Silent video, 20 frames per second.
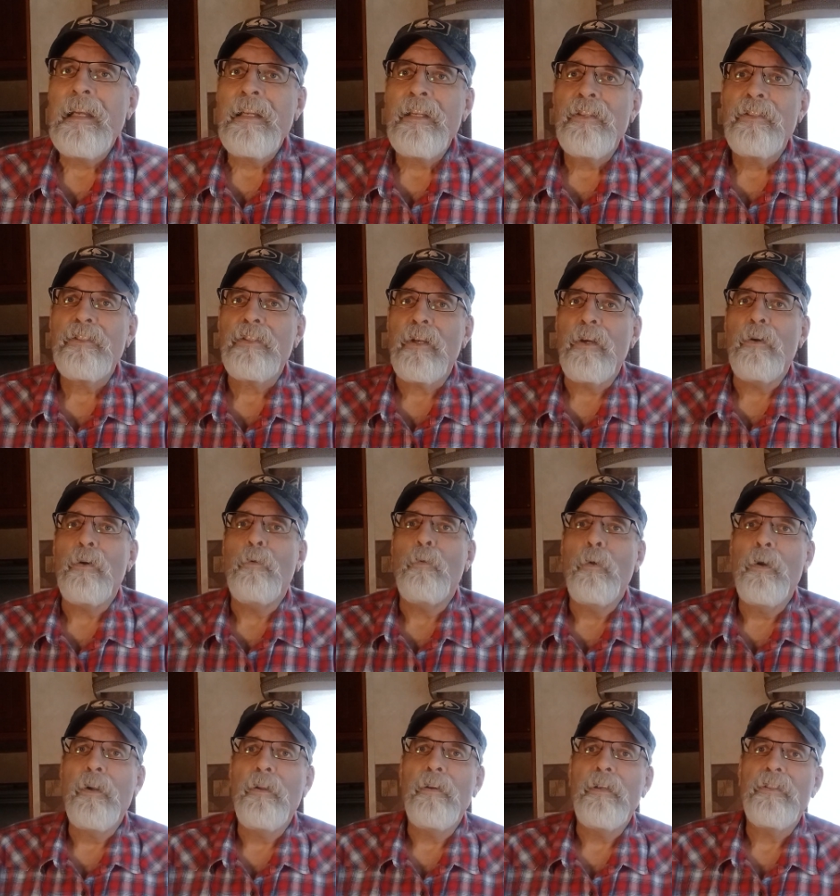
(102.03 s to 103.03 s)
So
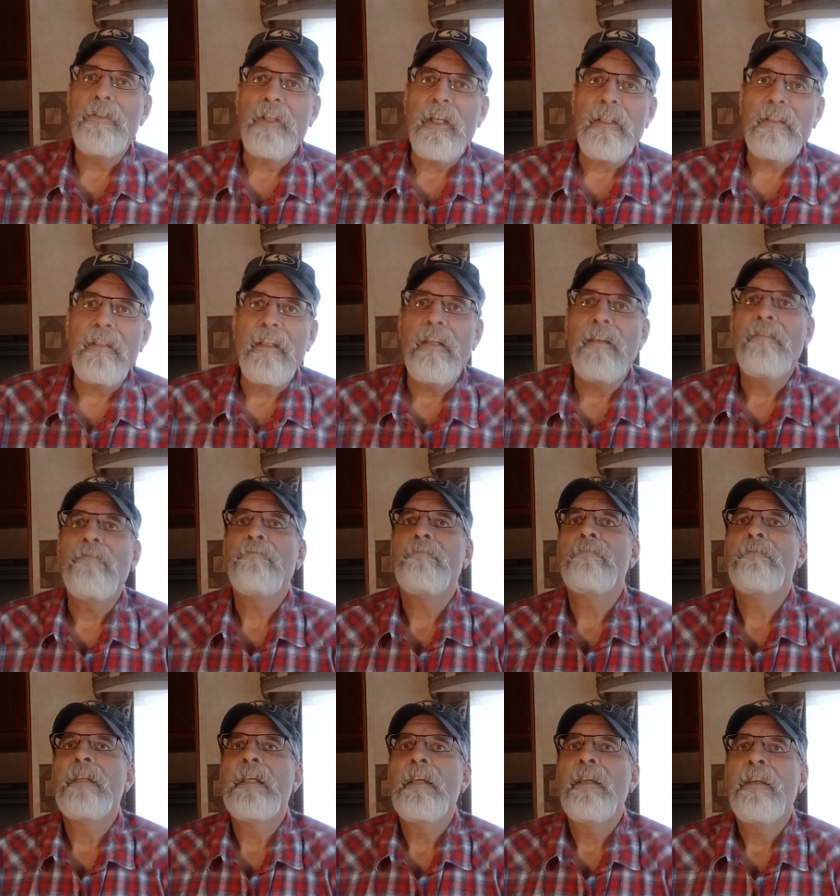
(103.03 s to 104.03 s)
we're doing 60,
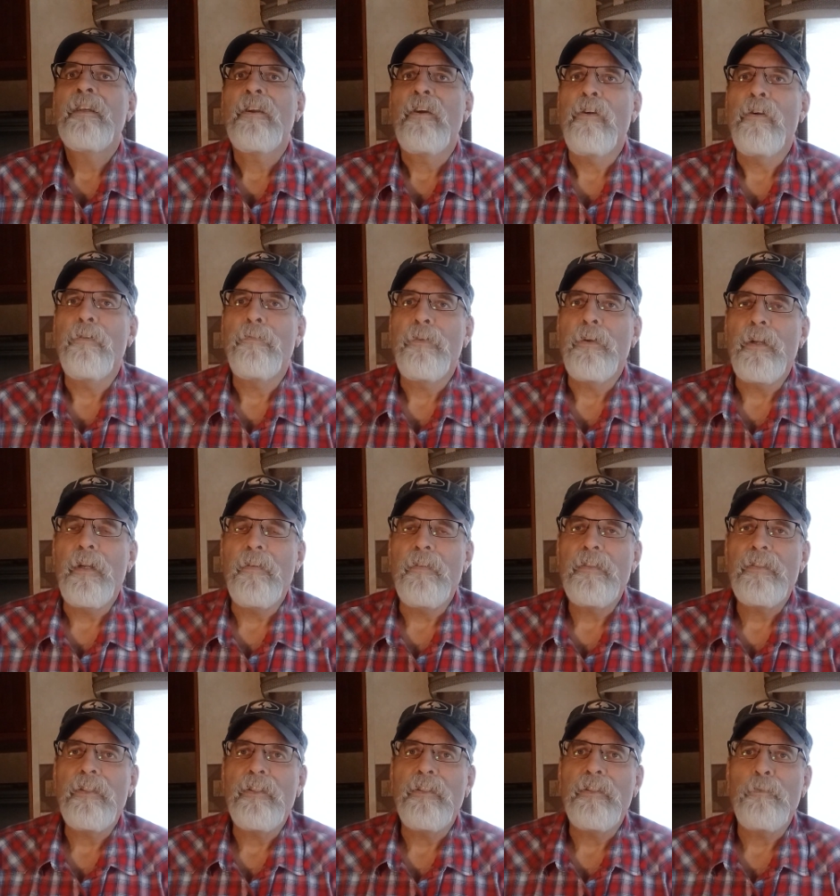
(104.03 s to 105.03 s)
car in front of
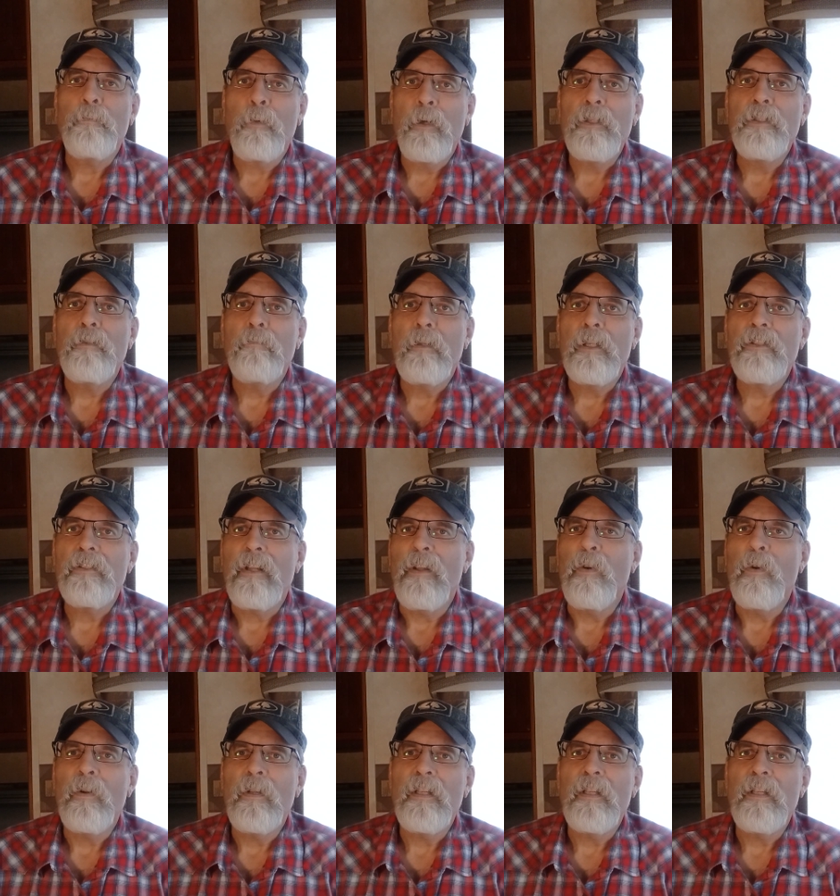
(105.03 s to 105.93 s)
us is appreciably slower.